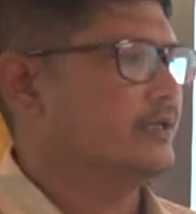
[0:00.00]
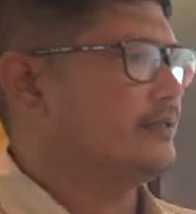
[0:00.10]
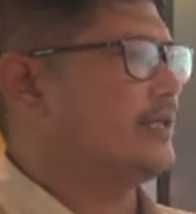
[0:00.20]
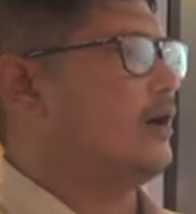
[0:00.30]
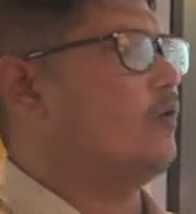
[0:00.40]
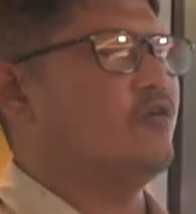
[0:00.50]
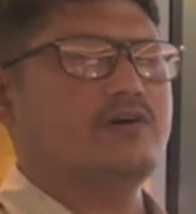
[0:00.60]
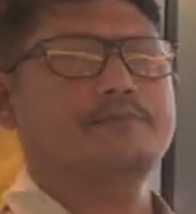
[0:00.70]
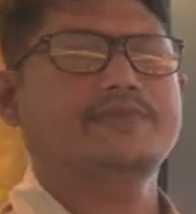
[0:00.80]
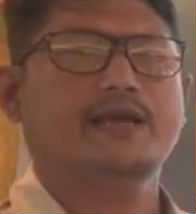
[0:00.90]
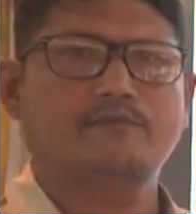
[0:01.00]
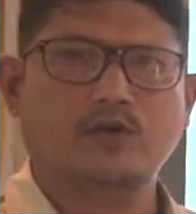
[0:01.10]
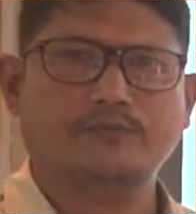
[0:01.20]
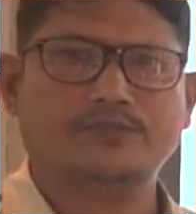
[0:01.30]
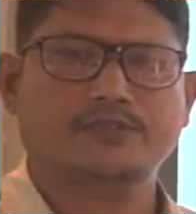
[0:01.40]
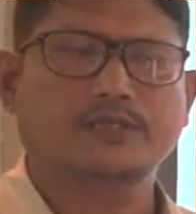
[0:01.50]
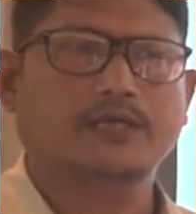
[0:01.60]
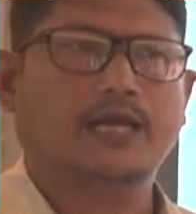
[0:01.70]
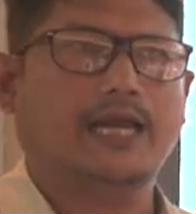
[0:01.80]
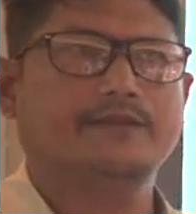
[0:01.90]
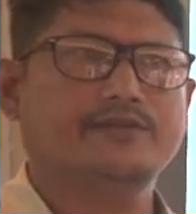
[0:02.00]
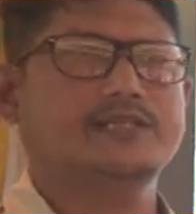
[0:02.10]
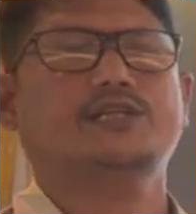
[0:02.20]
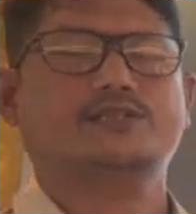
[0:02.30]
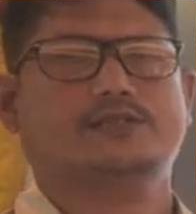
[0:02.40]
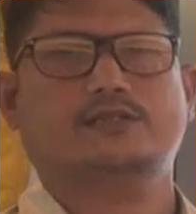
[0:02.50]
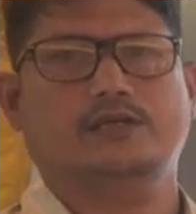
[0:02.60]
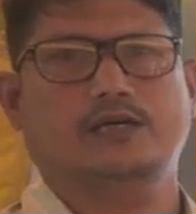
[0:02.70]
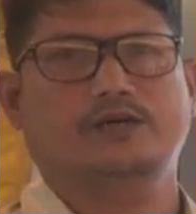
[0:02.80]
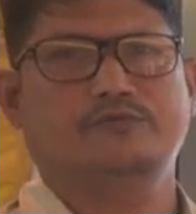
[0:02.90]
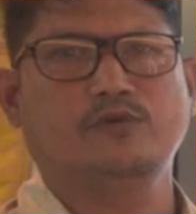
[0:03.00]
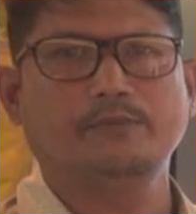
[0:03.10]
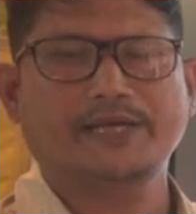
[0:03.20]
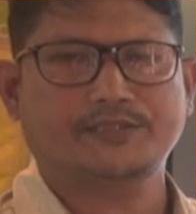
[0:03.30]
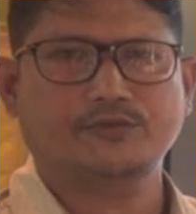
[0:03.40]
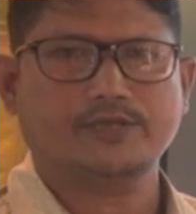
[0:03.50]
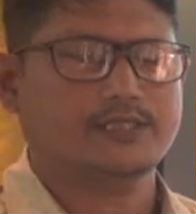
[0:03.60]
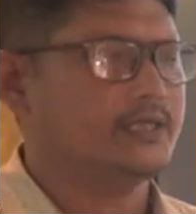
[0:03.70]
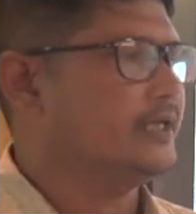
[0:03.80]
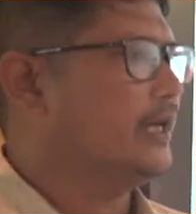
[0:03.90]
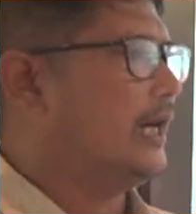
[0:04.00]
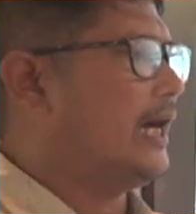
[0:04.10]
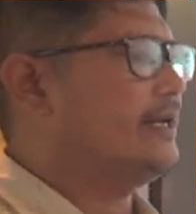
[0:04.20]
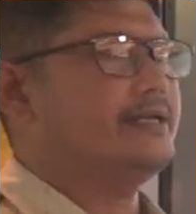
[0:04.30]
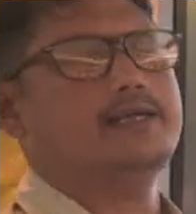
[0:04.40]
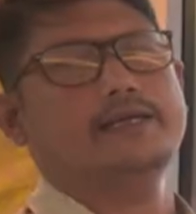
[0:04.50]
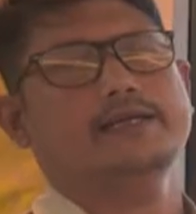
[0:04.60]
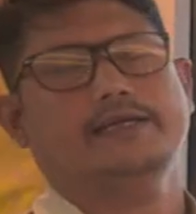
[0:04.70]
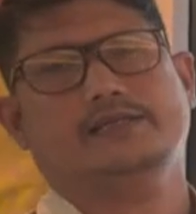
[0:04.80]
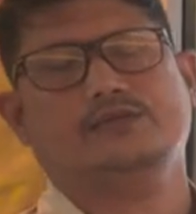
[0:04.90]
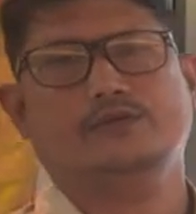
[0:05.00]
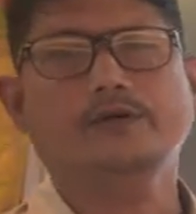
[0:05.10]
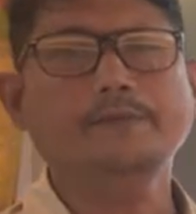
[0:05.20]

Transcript: the ovum develops and reaches full maturity until it is